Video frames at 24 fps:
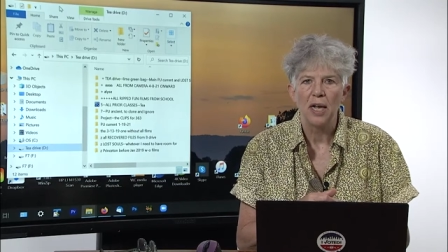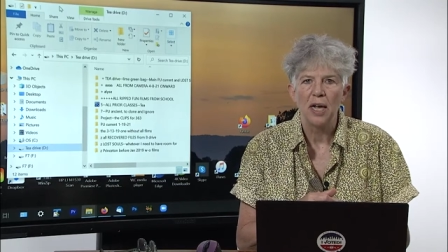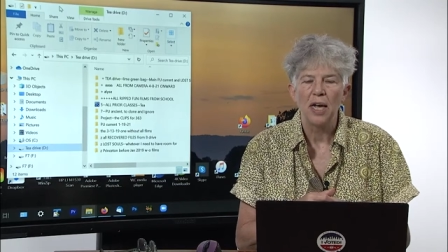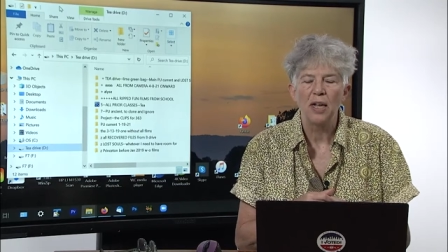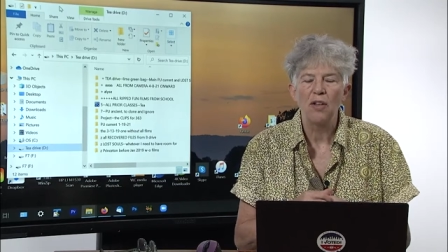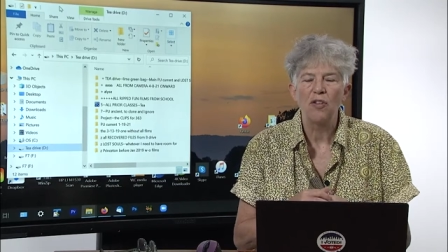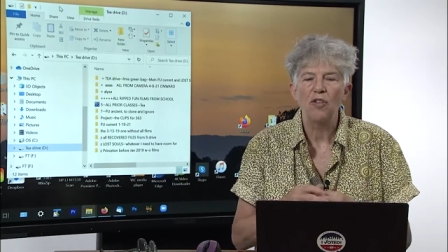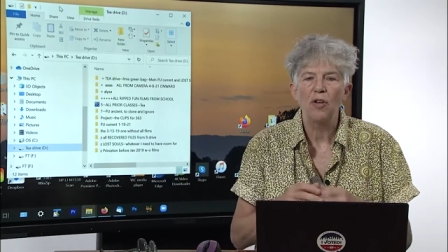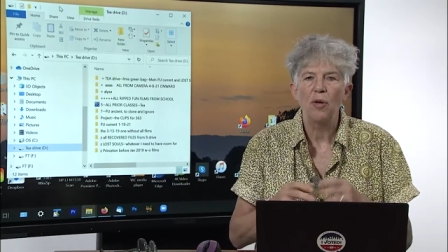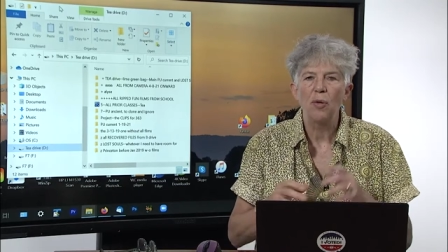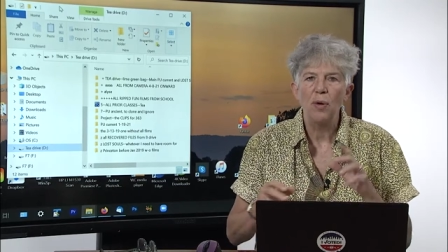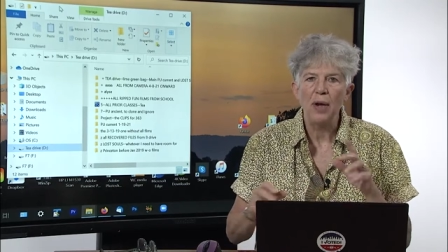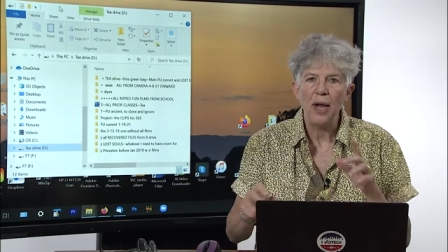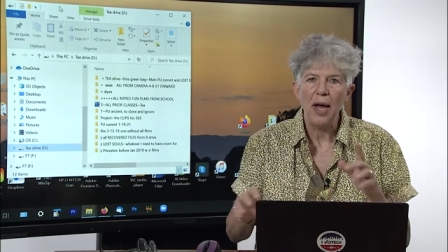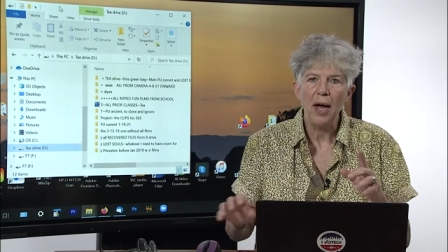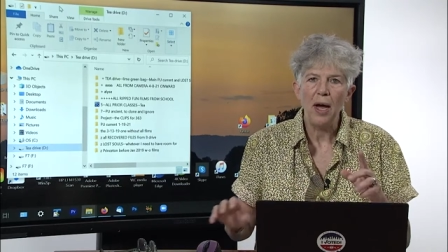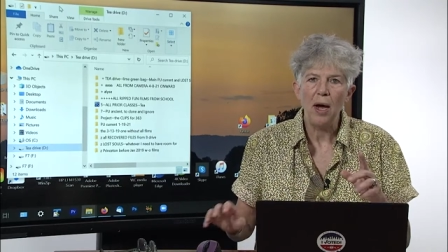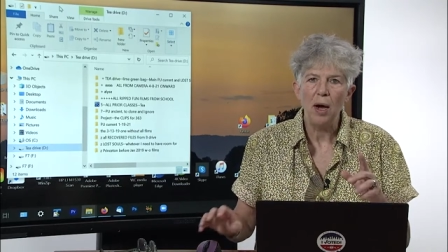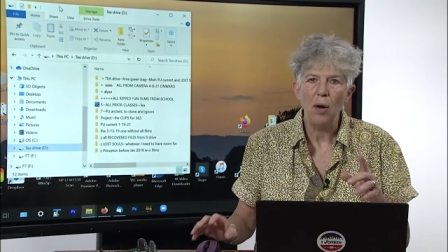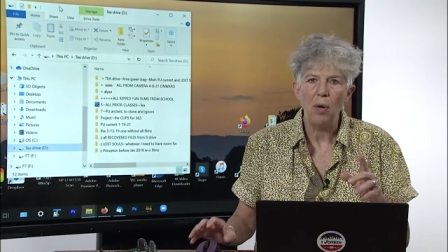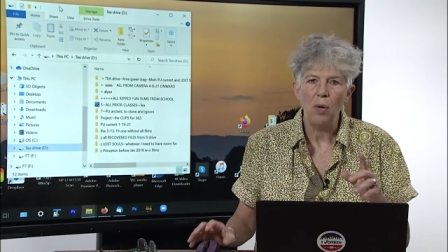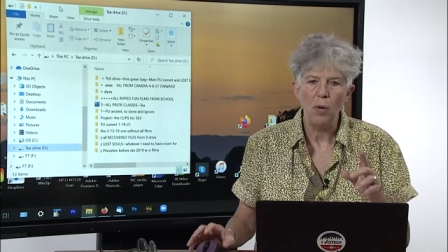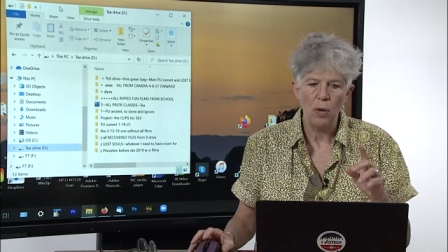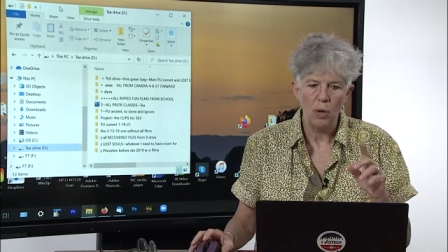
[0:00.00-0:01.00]
And so
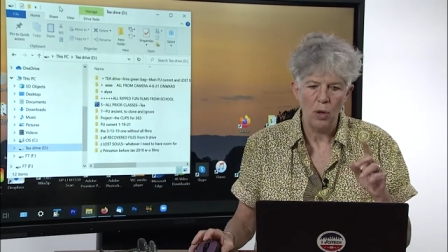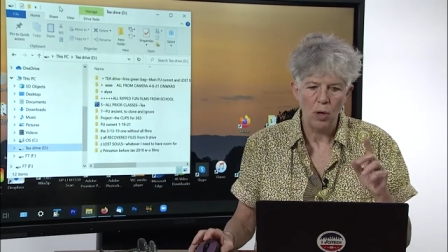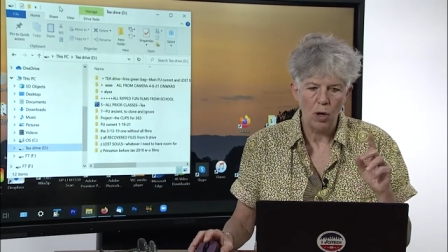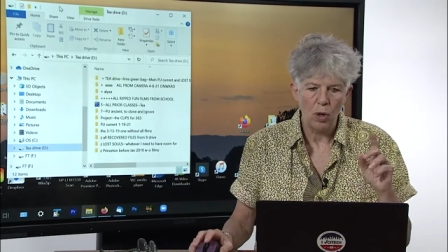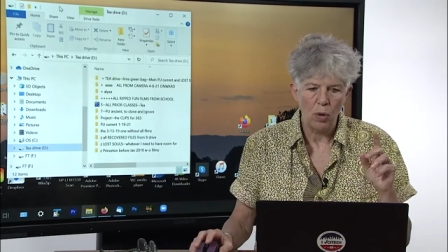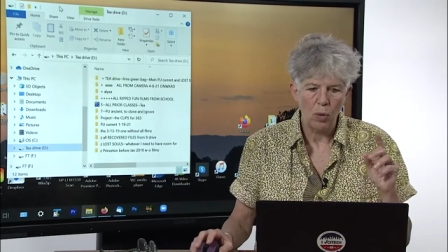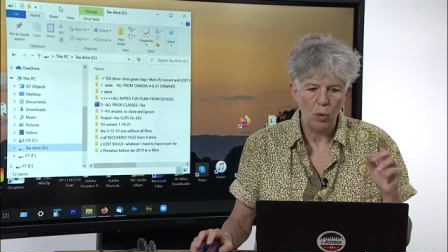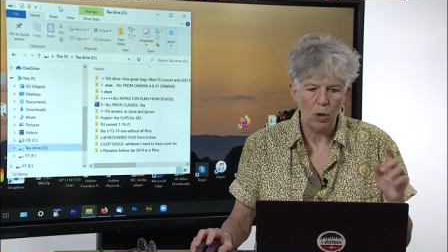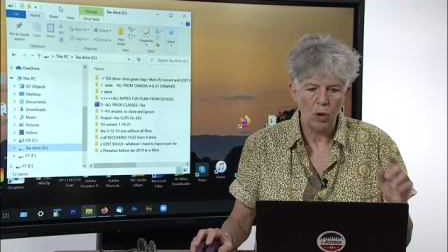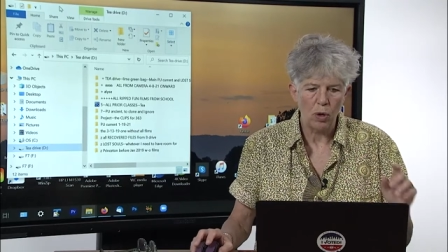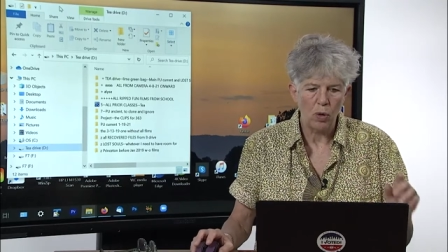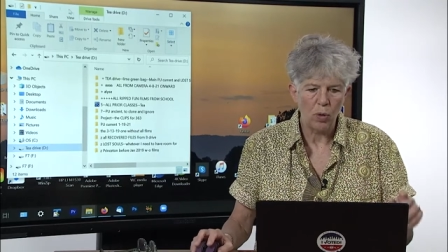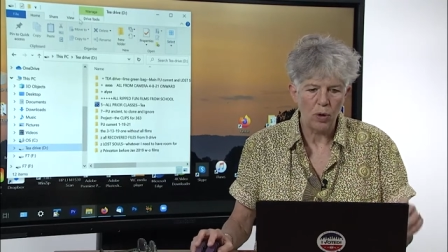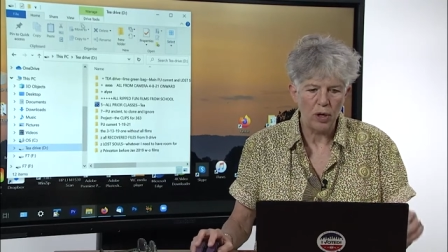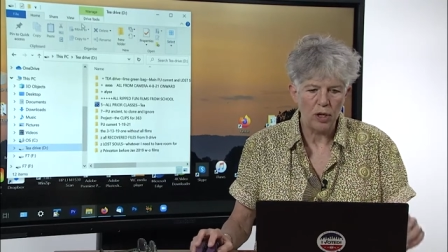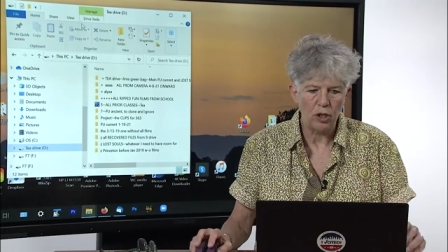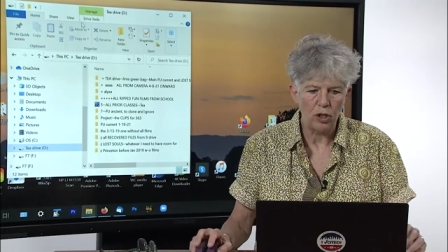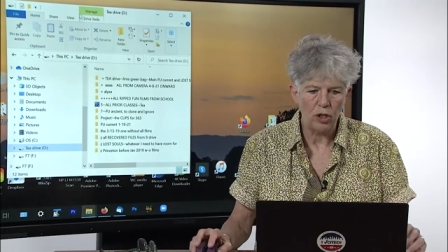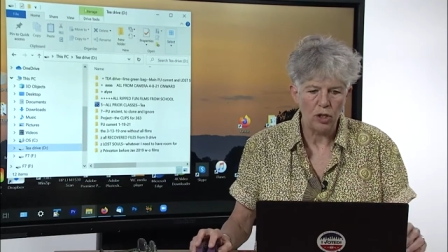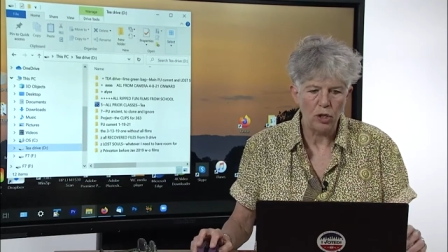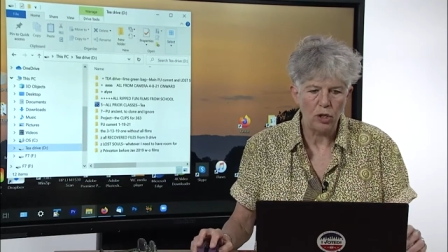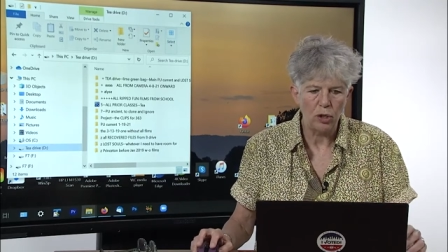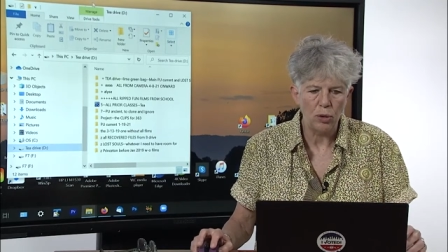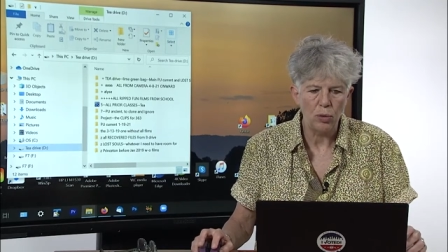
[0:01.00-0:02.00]
now we're going
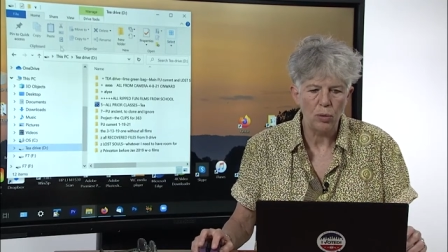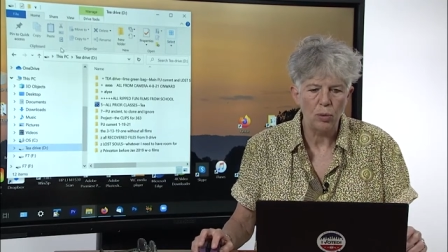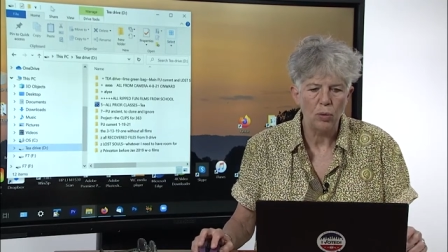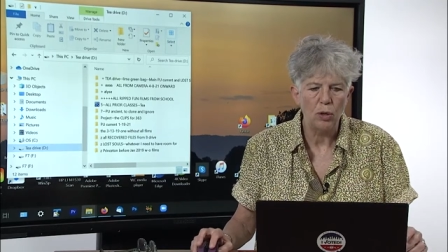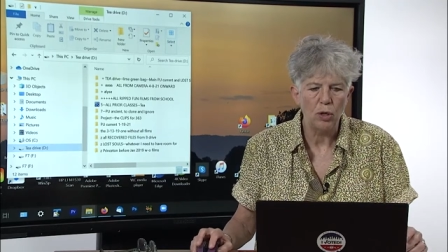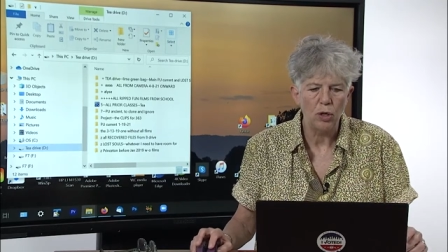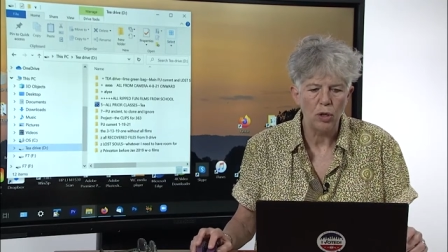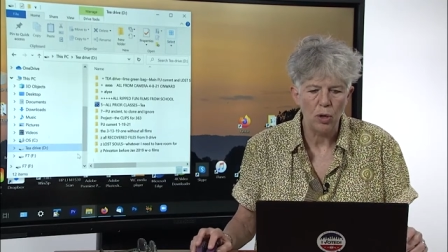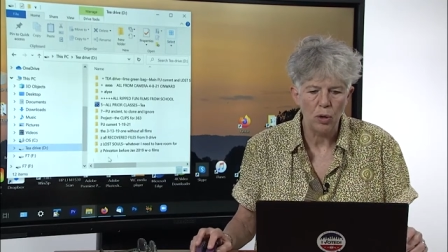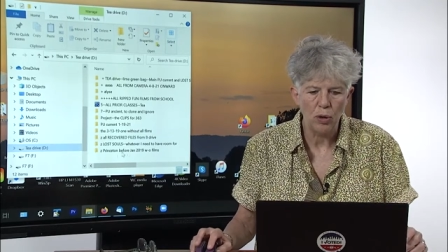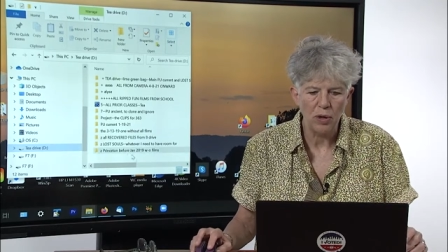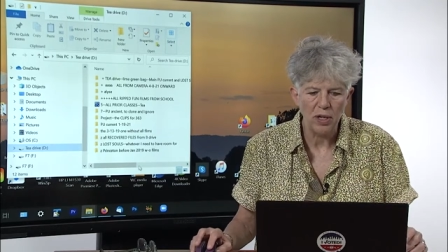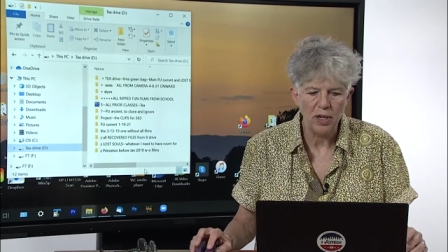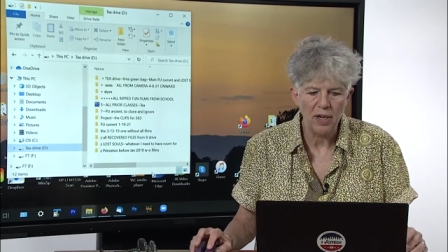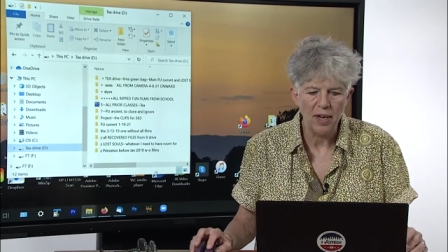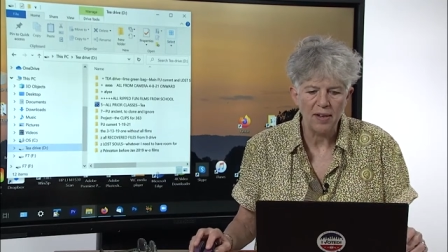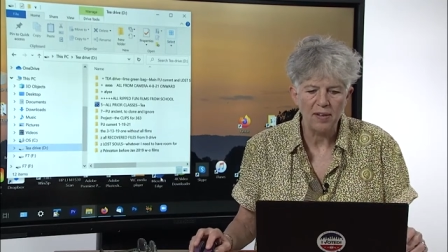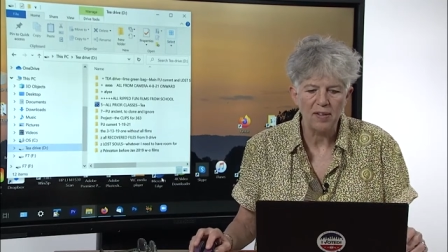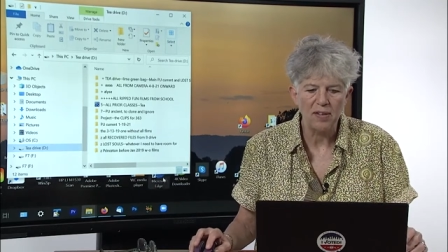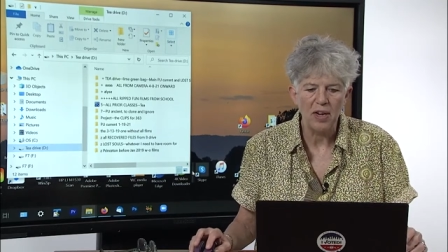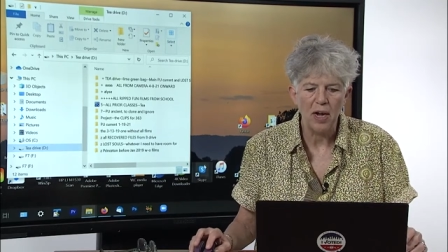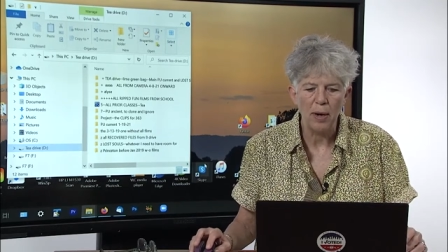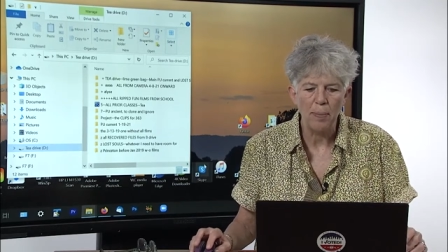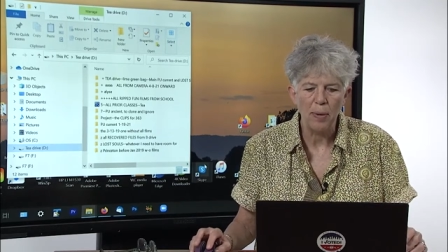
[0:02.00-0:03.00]
to go to the
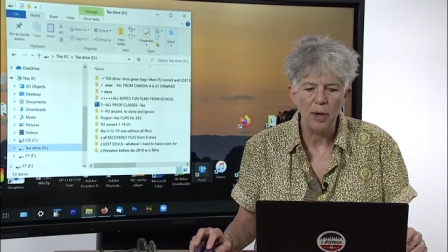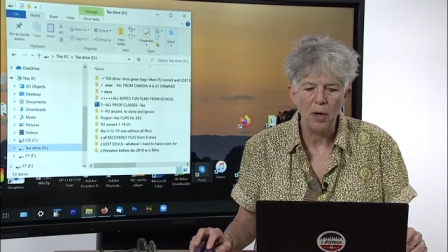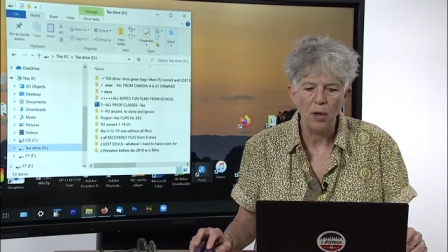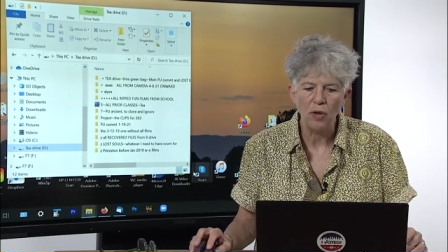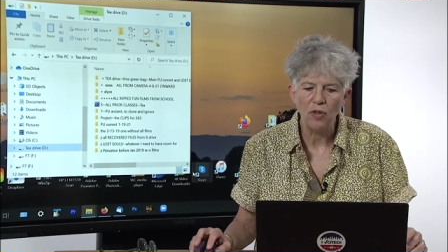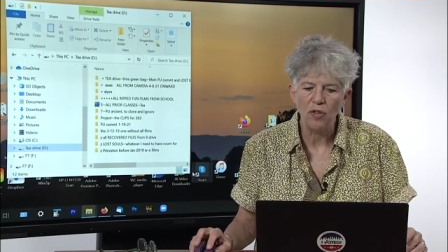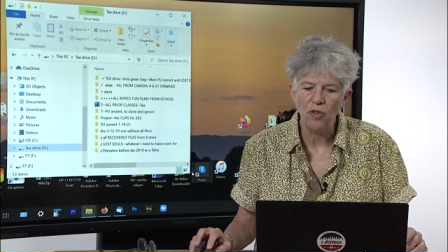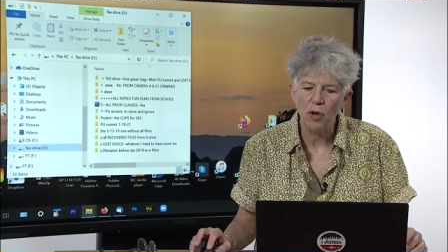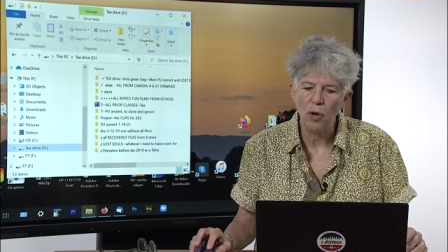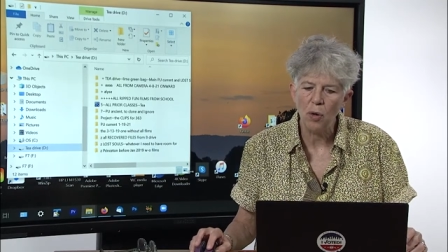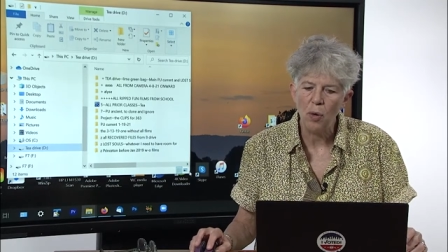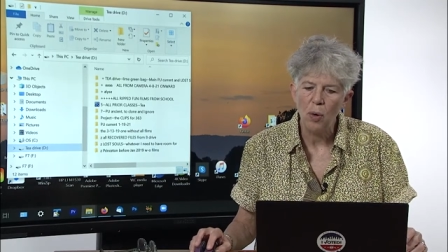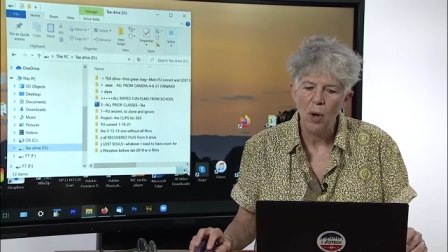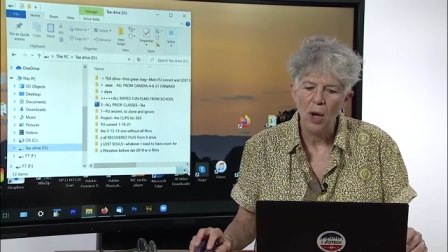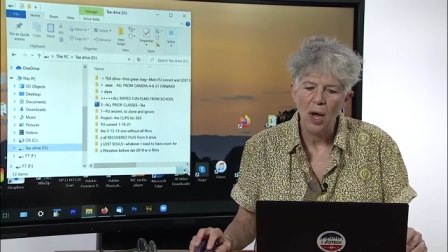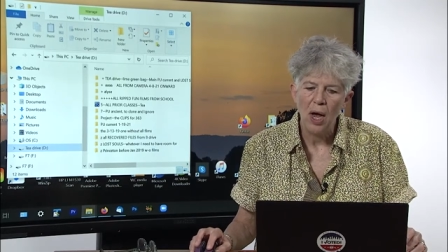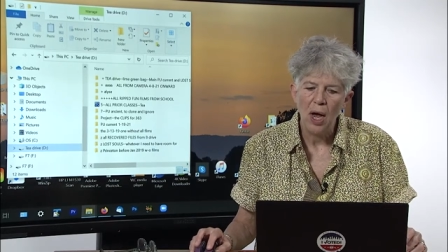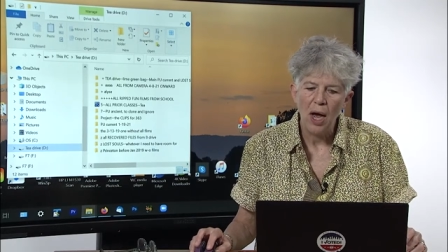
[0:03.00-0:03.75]
desktop. And also,